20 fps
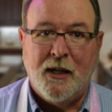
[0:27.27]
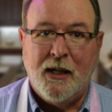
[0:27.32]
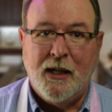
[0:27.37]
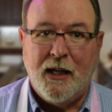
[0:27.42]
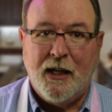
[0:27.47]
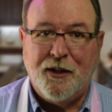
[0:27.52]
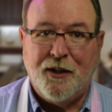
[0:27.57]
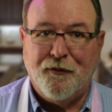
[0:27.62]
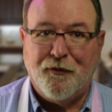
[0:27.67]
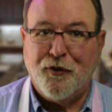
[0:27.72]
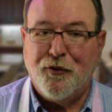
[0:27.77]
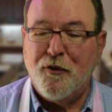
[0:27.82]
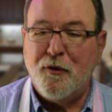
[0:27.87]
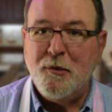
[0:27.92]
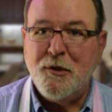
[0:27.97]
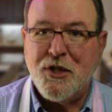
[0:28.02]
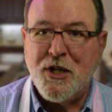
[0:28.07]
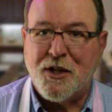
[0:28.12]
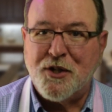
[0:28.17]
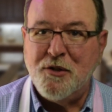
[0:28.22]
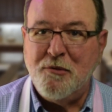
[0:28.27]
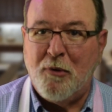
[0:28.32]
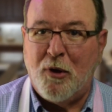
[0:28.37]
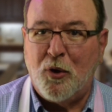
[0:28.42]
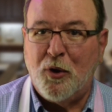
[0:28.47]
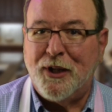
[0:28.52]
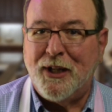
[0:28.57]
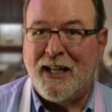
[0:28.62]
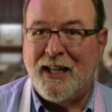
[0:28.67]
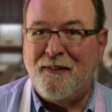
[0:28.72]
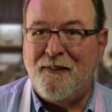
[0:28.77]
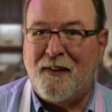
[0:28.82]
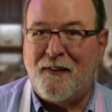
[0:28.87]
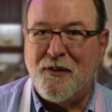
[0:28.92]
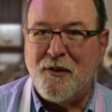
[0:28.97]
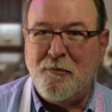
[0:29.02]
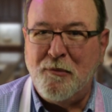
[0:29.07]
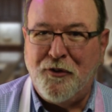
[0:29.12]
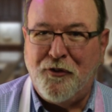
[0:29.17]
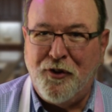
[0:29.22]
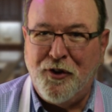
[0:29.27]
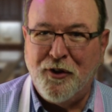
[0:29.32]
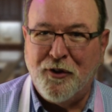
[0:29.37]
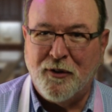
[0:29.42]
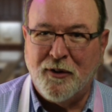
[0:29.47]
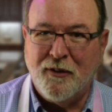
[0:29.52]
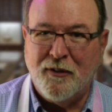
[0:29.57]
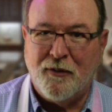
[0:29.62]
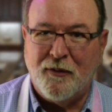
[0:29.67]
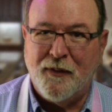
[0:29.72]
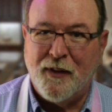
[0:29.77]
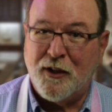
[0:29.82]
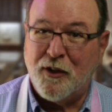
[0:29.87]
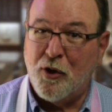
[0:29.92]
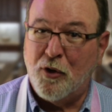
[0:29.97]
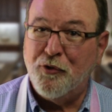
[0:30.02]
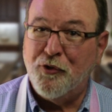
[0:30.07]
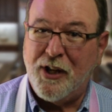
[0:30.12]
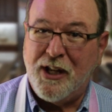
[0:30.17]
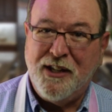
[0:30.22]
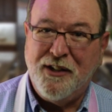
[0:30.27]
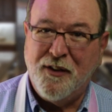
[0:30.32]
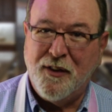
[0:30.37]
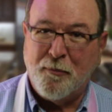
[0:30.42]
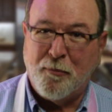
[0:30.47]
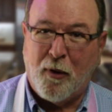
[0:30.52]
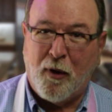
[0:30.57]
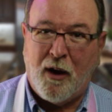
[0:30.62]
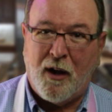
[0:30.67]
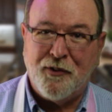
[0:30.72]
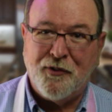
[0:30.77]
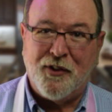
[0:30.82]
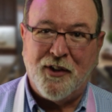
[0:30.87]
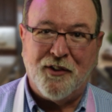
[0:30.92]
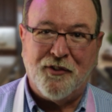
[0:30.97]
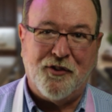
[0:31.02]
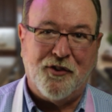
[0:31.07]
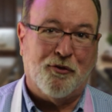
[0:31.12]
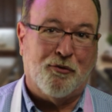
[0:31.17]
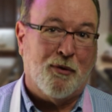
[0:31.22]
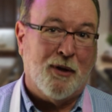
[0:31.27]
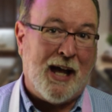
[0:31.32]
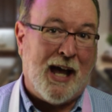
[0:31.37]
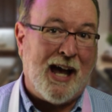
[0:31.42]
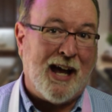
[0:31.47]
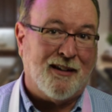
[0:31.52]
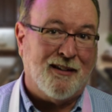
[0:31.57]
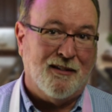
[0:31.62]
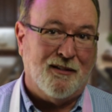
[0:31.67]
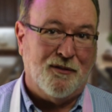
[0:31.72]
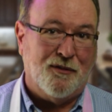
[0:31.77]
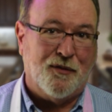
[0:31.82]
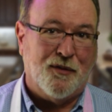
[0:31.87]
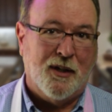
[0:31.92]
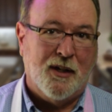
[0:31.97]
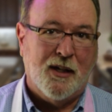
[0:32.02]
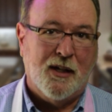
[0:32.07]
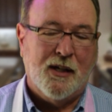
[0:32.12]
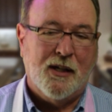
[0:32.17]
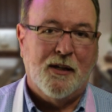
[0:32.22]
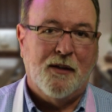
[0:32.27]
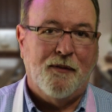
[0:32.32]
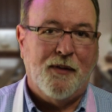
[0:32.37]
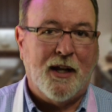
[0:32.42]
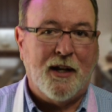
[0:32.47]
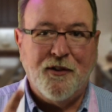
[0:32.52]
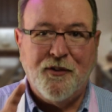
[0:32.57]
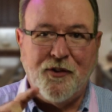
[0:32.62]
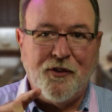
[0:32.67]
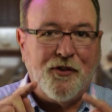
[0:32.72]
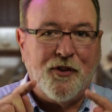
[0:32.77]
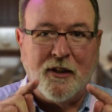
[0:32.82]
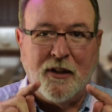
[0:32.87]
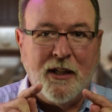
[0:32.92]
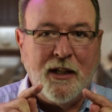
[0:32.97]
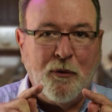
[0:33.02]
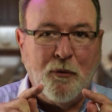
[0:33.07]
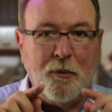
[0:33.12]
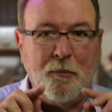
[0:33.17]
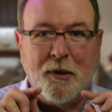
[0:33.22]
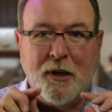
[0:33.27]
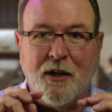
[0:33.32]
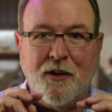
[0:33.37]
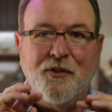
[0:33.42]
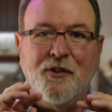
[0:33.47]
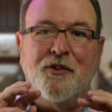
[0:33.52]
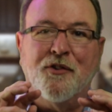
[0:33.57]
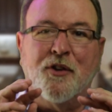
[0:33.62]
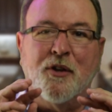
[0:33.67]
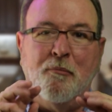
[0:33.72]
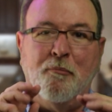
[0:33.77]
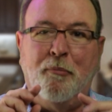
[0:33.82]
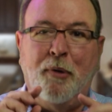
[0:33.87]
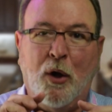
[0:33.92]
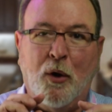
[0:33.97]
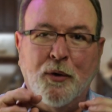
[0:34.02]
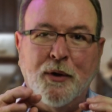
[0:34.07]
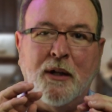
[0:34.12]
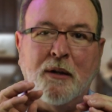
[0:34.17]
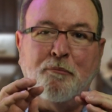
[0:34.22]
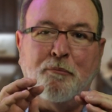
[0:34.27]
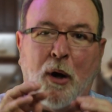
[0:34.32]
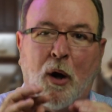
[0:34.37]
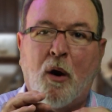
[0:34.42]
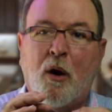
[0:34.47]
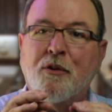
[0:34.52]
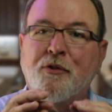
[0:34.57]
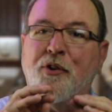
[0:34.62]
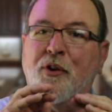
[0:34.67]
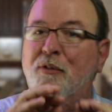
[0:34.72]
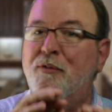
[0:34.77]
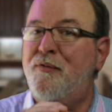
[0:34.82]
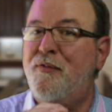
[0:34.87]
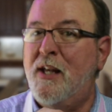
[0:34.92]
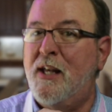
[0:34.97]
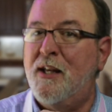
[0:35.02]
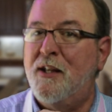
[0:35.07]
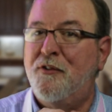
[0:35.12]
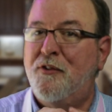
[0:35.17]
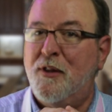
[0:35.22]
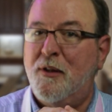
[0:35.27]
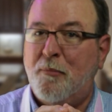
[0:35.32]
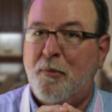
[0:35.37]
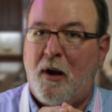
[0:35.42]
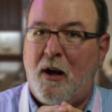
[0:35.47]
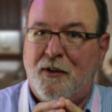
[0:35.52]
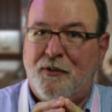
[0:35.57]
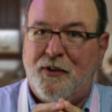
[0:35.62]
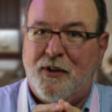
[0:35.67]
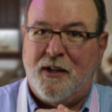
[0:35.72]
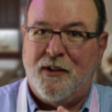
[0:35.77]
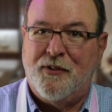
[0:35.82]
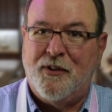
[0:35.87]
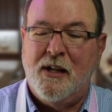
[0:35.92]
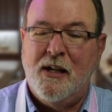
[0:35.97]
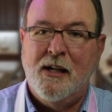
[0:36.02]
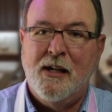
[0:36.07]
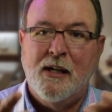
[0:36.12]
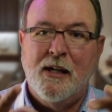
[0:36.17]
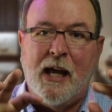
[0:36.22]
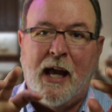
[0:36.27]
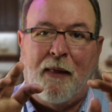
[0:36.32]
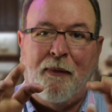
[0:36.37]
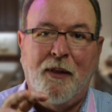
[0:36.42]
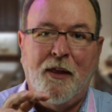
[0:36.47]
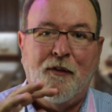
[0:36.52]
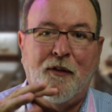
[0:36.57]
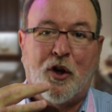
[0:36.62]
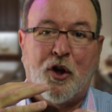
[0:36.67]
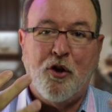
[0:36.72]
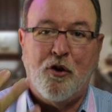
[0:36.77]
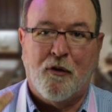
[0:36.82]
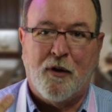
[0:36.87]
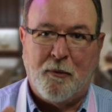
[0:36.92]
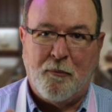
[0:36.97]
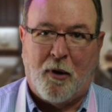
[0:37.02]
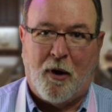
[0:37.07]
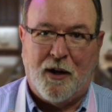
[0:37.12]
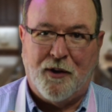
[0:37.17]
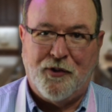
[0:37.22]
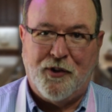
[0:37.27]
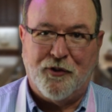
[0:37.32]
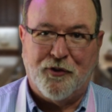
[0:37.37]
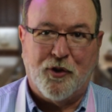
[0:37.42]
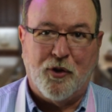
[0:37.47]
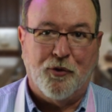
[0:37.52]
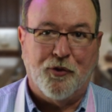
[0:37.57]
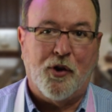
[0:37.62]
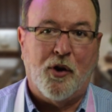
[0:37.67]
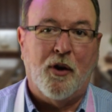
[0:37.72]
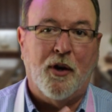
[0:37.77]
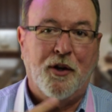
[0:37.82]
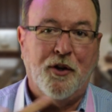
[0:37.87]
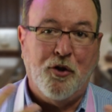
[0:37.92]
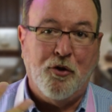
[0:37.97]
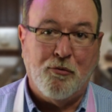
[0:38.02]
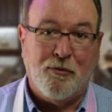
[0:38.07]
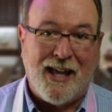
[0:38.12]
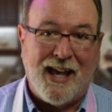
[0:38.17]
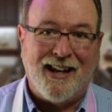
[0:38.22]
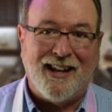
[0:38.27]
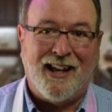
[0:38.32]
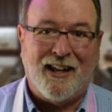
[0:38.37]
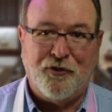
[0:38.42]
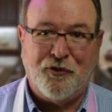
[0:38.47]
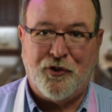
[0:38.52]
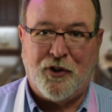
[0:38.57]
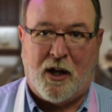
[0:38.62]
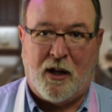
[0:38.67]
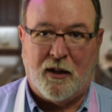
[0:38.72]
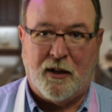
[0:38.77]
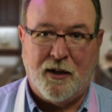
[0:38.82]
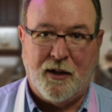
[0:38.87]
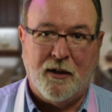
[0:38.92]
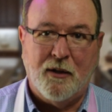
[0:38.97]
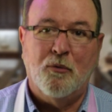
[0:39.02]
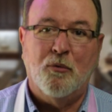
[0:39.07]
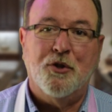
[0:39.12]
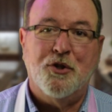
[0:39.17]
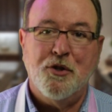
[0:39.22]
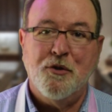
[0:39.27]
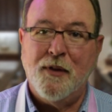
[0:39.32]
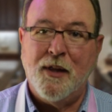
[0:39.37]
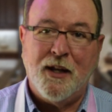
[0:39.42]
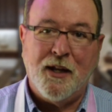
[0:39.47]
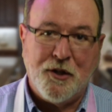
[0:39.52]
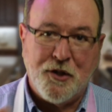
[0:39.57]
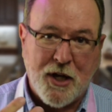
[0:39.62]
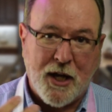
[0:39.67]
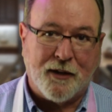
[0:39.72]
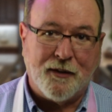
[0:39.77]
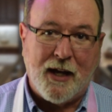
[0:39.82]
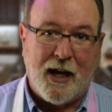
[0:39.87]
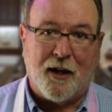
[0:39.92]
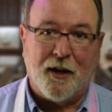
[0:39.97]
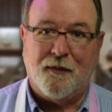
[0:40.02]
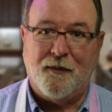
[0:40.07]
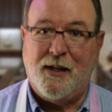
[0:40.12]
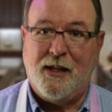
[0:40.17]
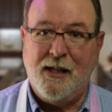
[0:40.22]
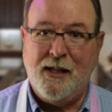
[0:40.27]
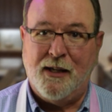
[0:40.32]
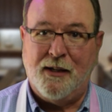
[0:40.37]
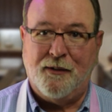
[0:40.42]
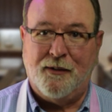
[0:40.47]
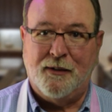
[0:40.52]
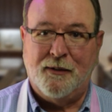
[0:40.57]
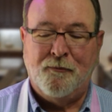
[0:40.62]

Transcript: It differs from injection molding in that the material that goes into the process is reactive. That is, it's a liquid because its component parts are fed to the process. And then the curing process goes on and you get a solid, which you then eject out at the end.